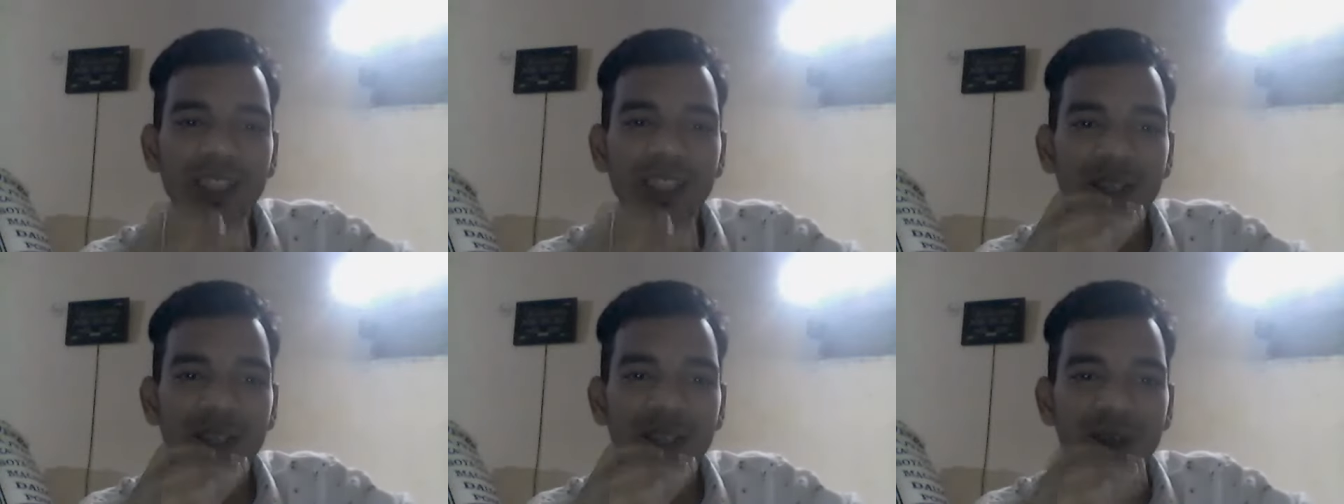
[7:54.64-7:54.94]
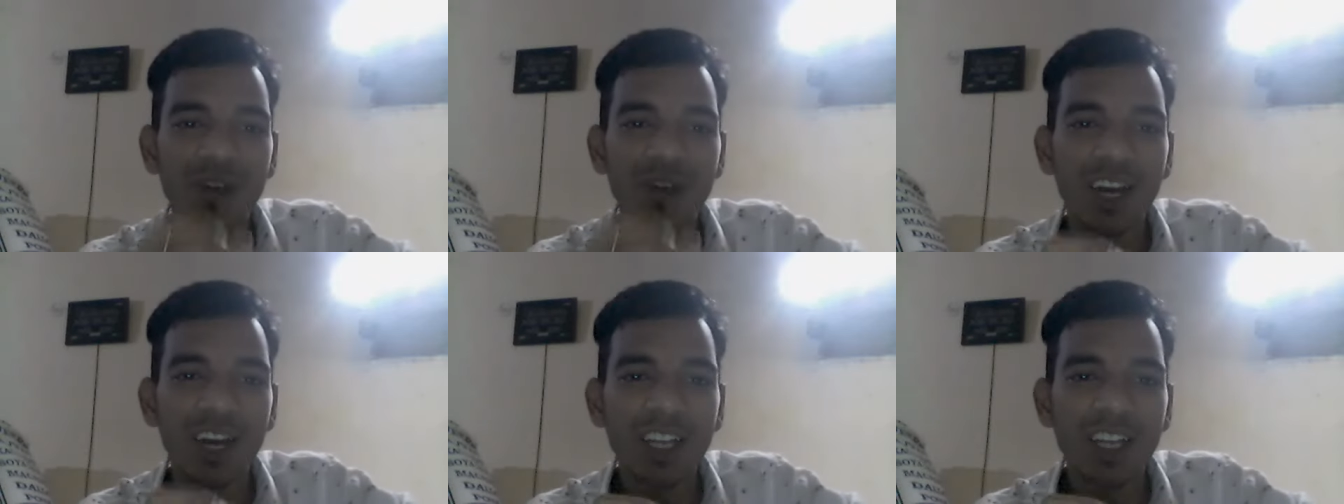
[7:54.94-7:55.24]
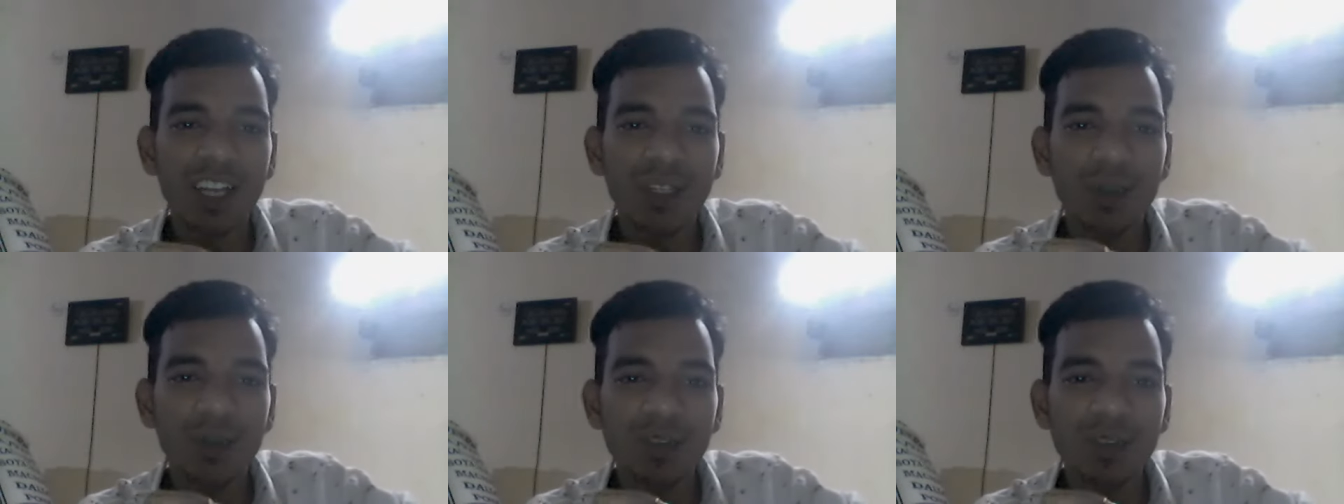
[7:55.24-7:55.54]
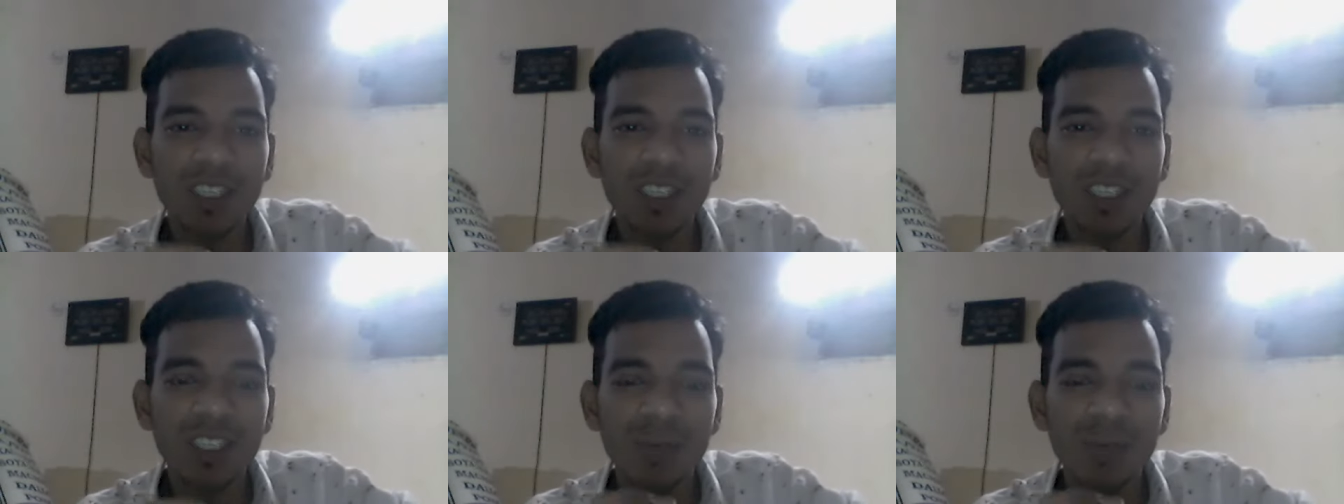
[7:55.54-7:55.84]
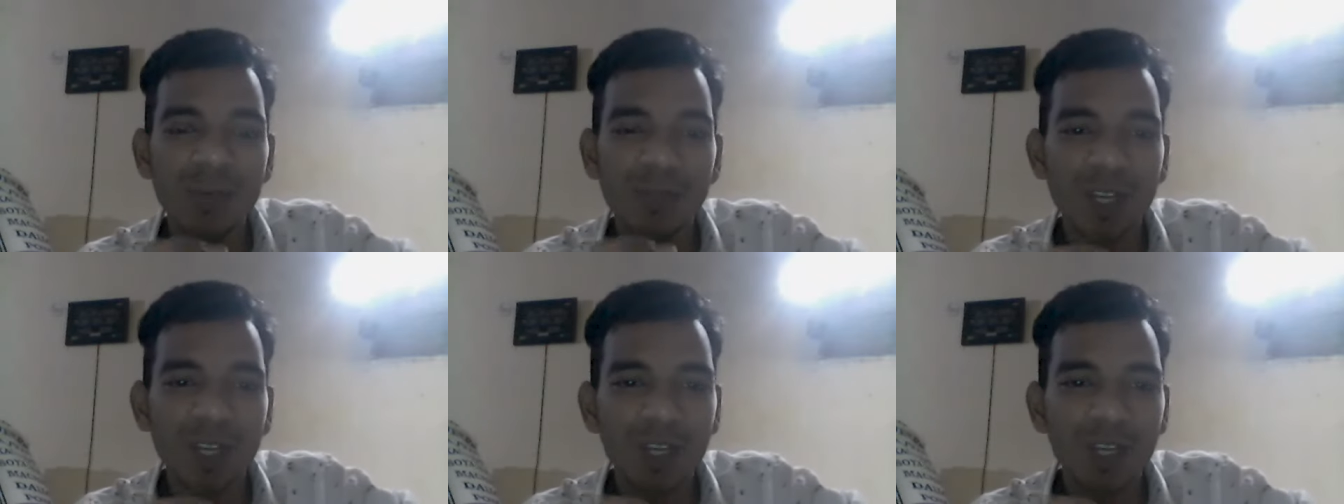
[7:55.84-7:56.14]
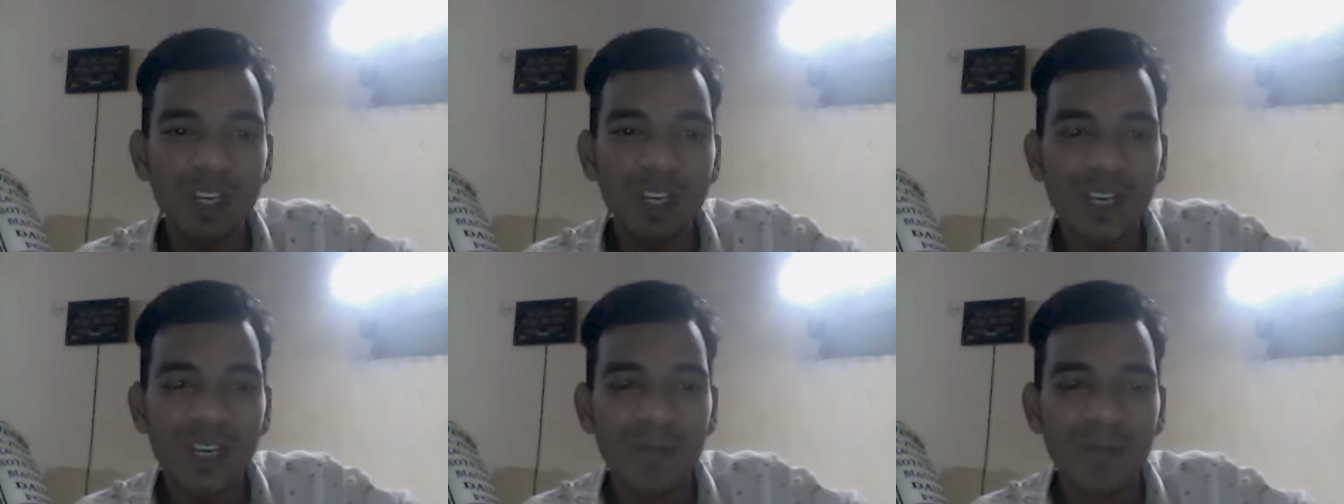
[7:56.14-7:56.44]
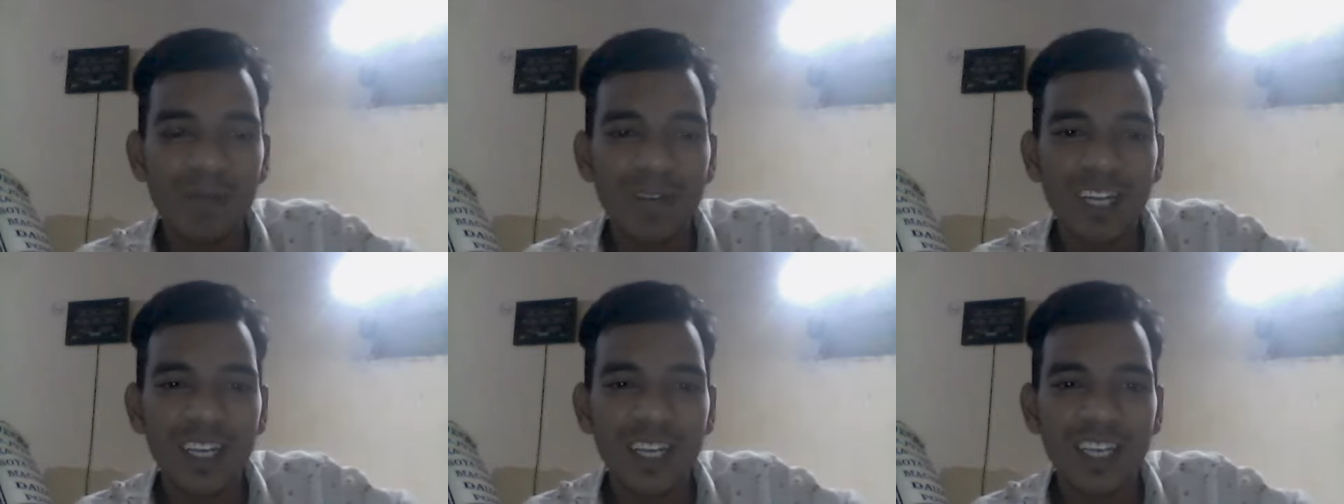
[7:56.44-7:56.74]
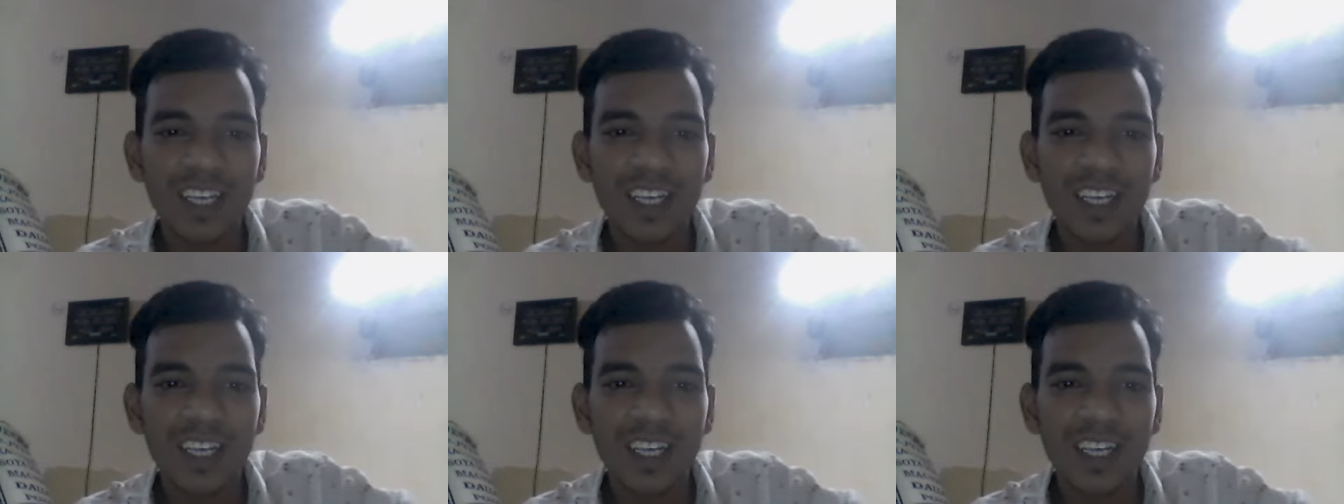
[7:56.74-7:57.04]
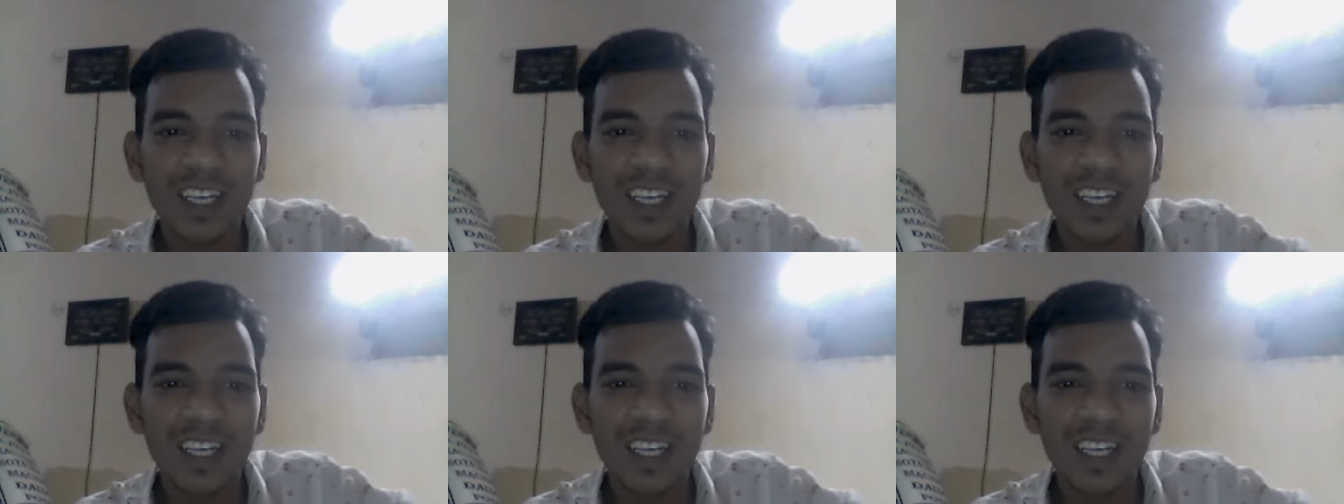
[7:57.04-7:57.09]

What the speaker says: you are doing some particular company,